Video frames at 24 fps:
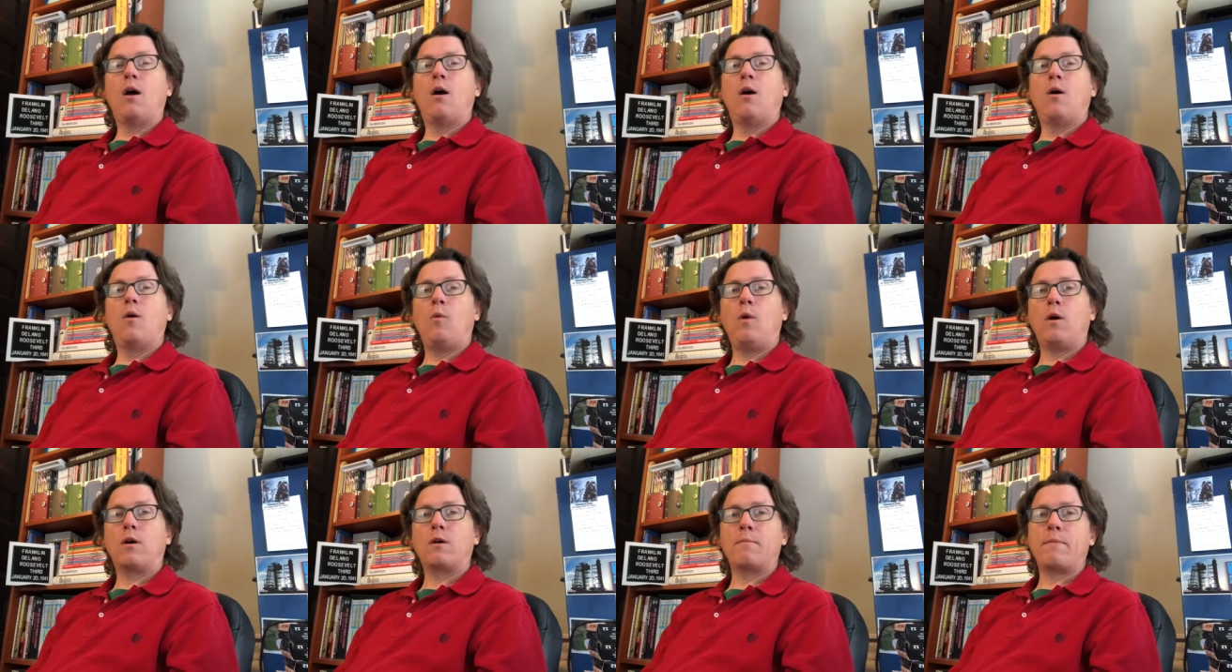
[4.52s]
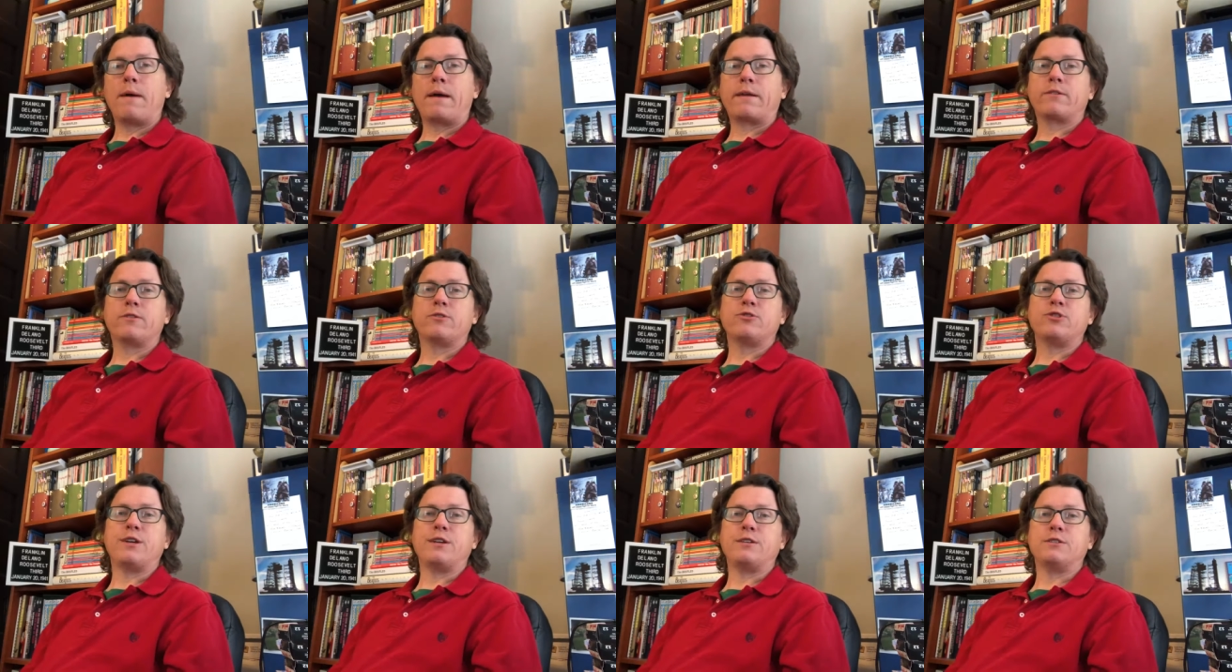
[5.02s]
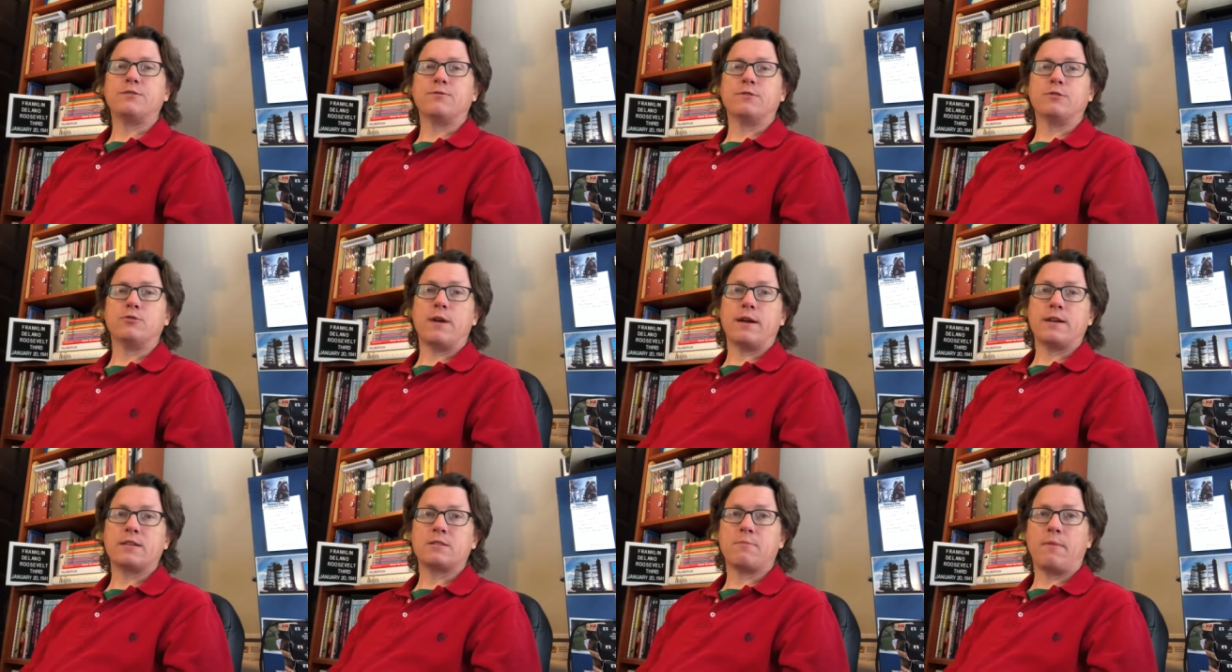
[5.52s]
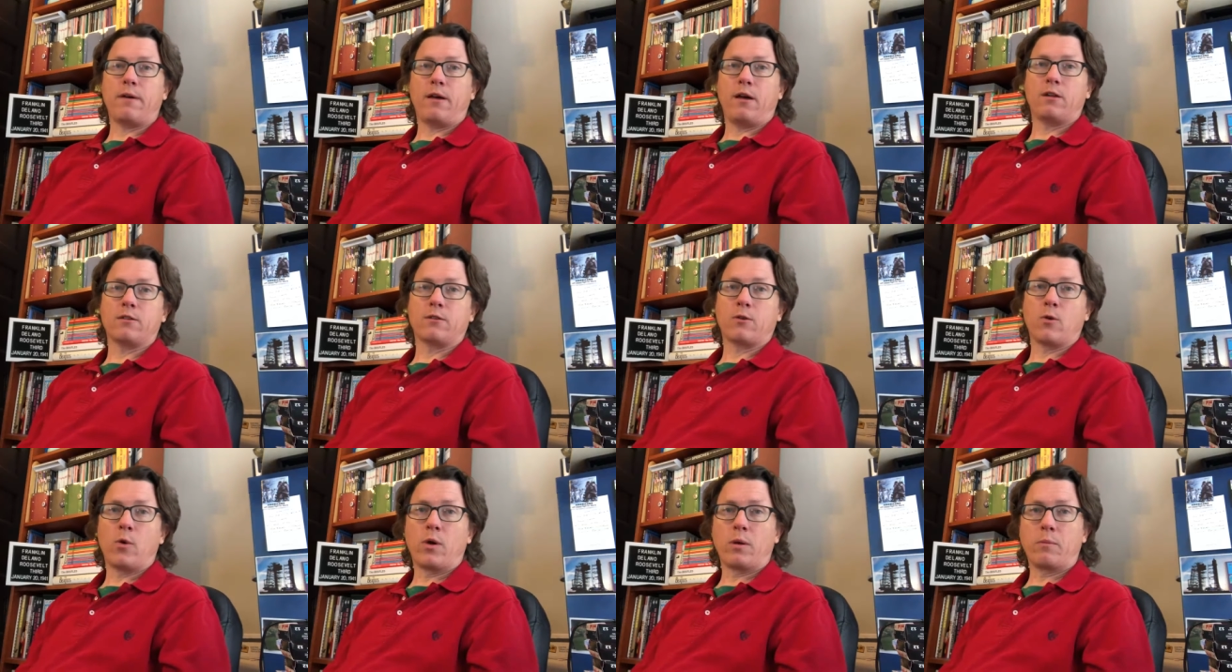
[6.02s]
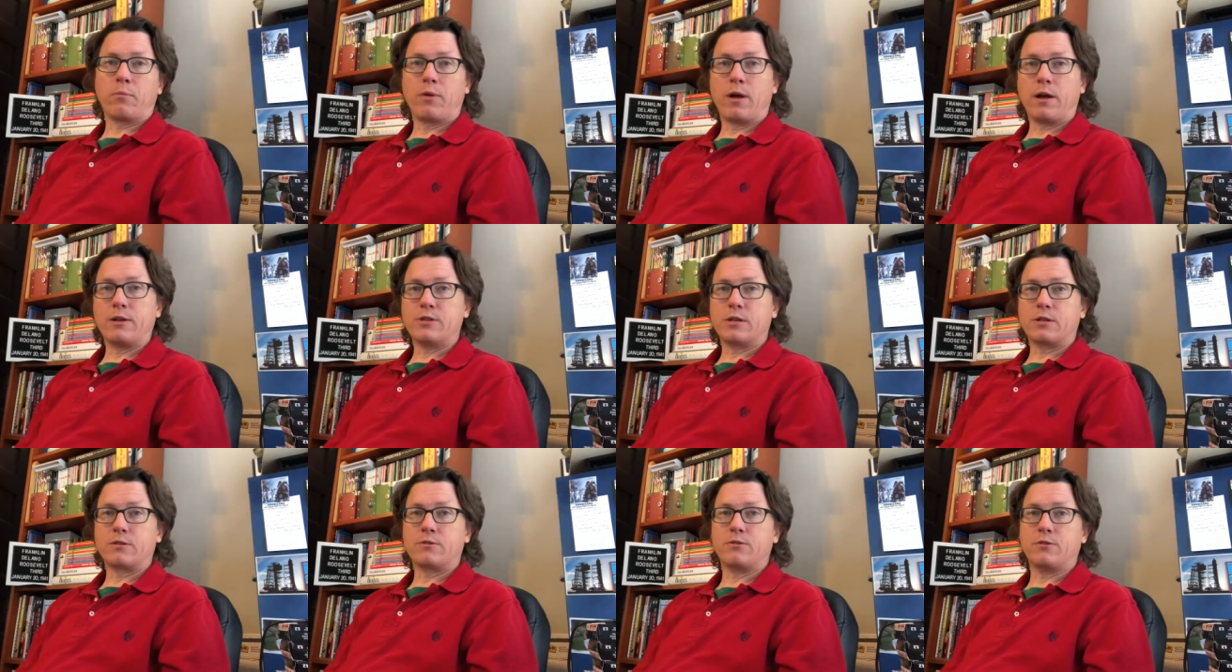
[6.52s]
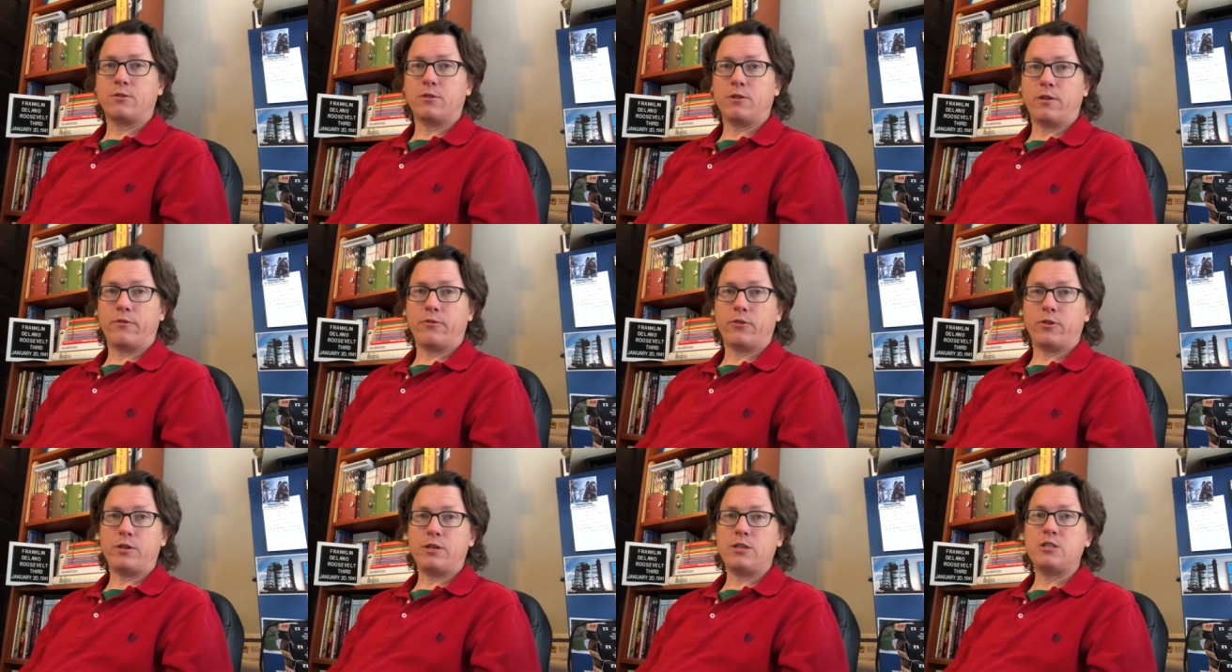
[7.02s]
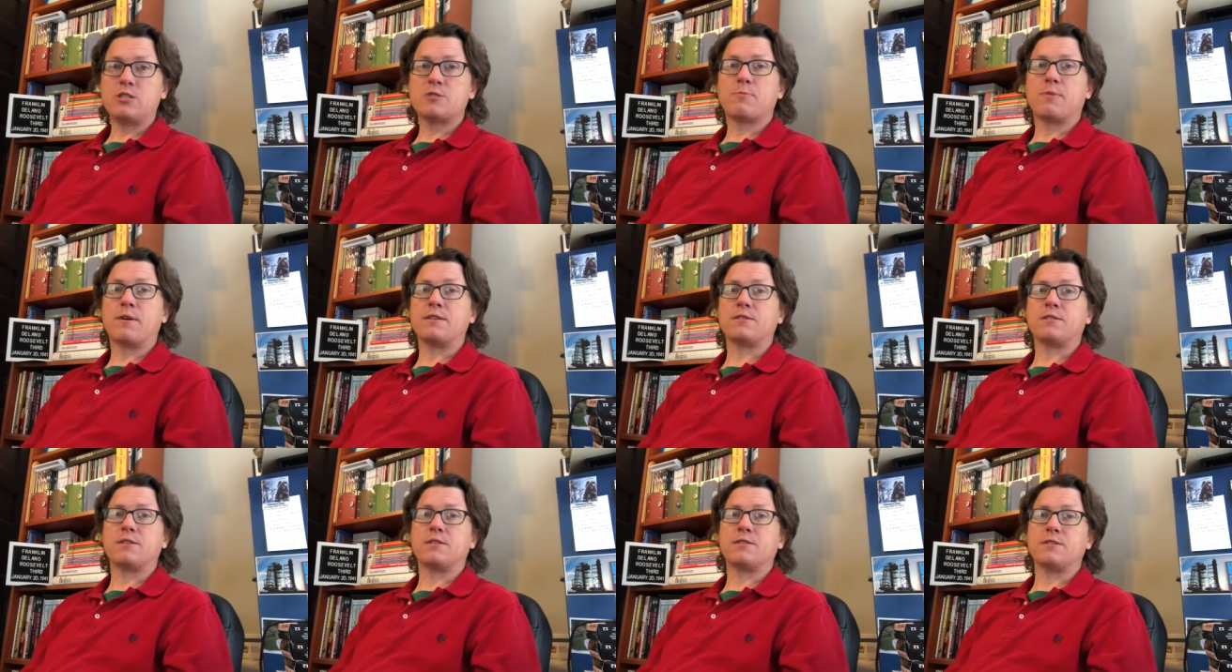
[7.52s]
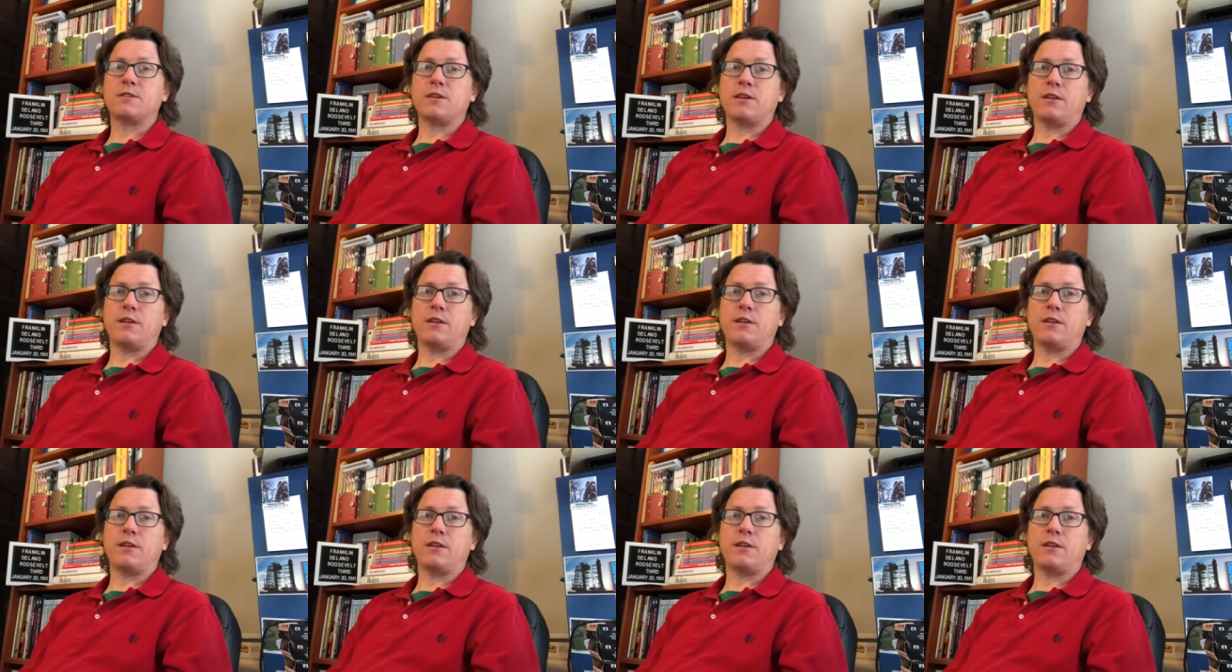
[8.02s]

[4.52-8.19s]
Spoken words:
Welcome back to Change of Address, my ongoing project to deliver each president's